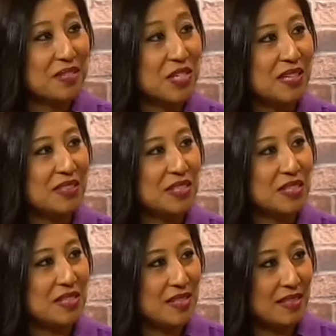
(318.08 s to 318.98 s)
the
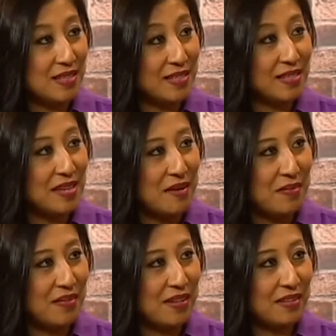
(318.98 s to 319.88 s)
challenges this
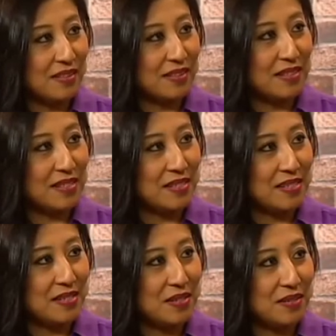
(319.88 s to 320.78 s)
time around in
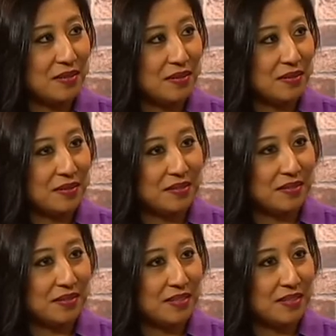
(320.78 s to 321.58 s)
season 2? Or